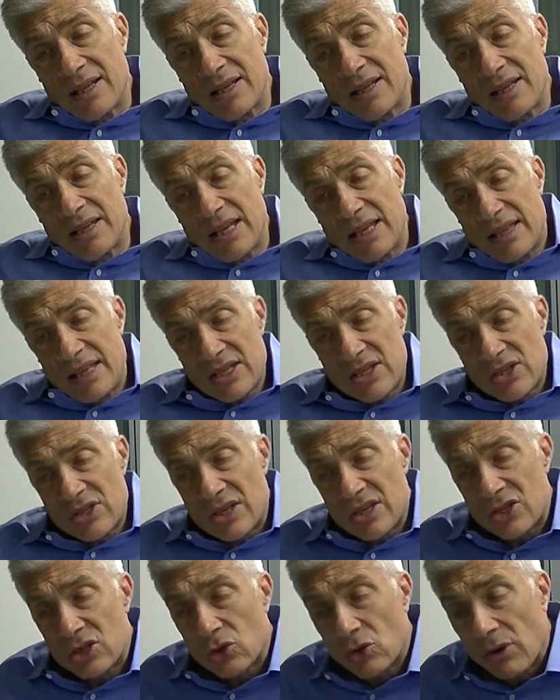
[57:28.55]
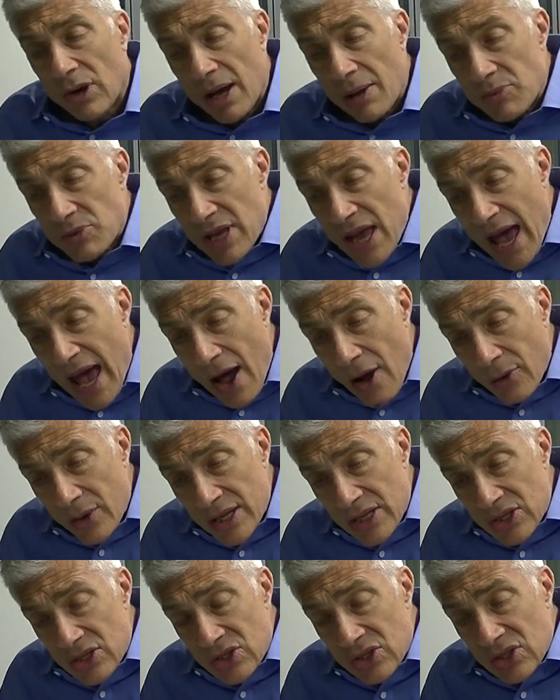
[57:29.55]
describes how
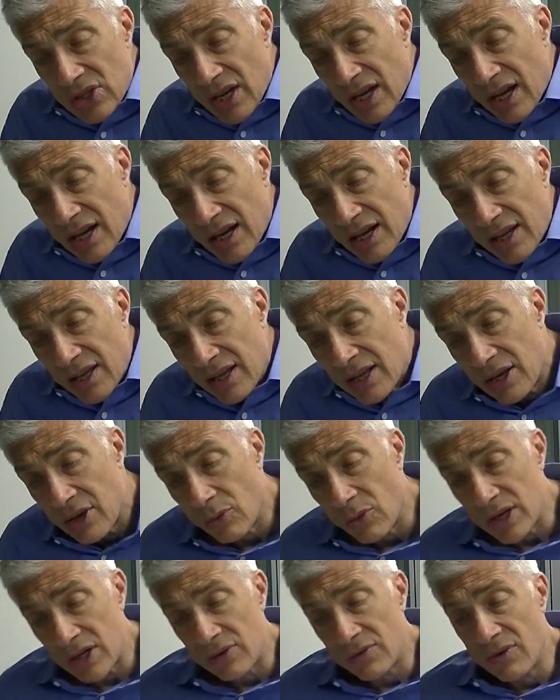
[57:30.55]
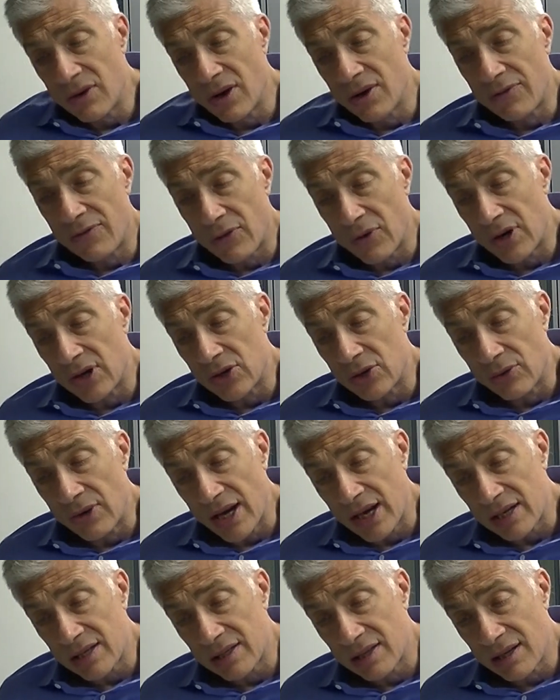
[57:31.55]
what foreign
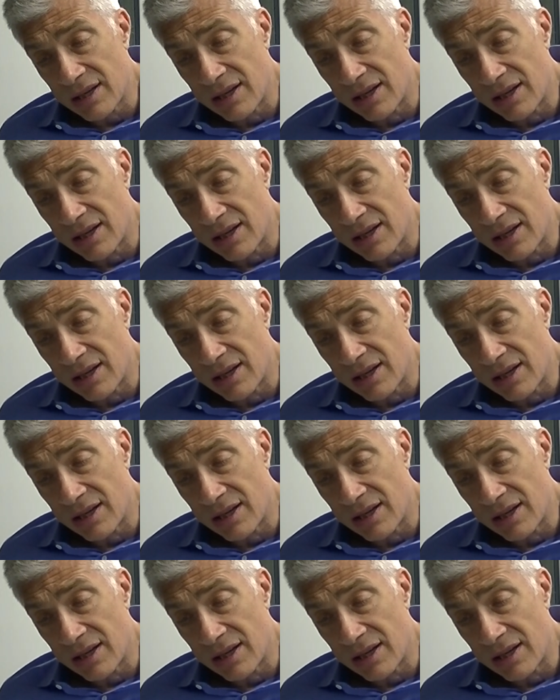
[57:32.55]
direct